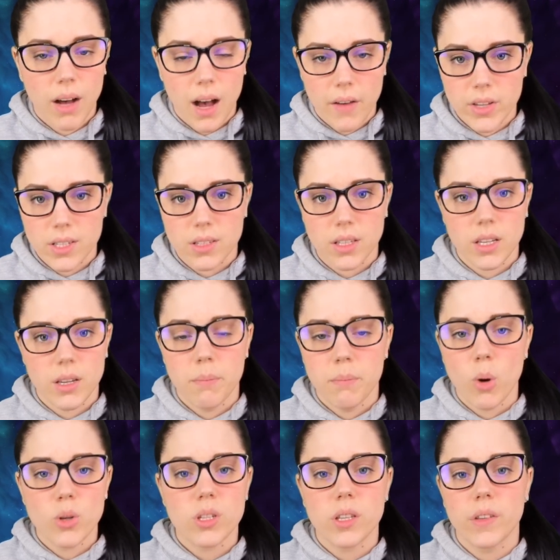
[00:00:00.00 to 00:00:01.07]
Obviously,
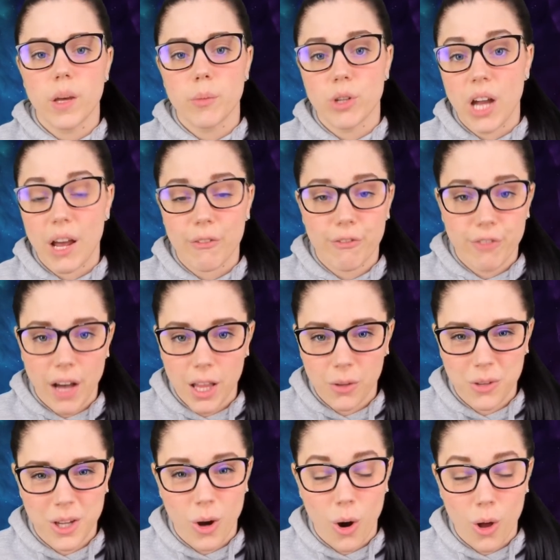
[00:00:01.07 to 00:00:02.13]
most of them are not
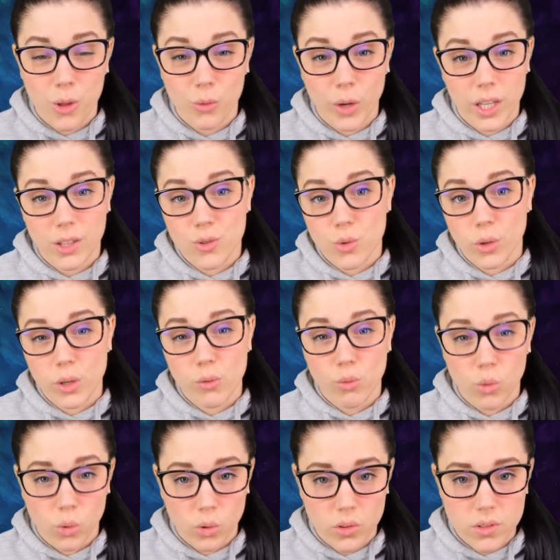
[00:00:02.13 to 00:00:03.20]
following all the regulatory
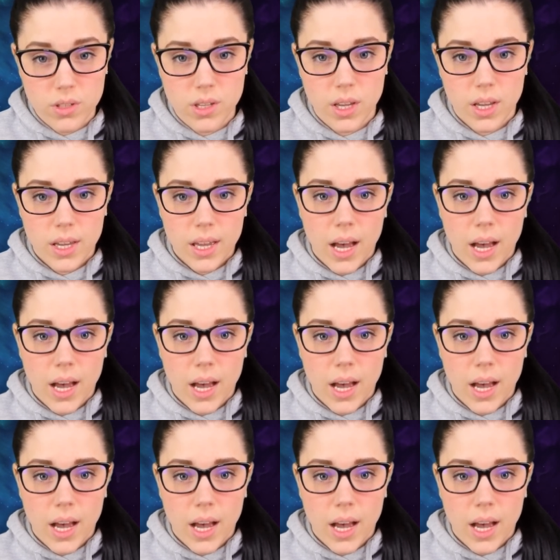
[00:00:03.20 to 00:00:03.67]
rules.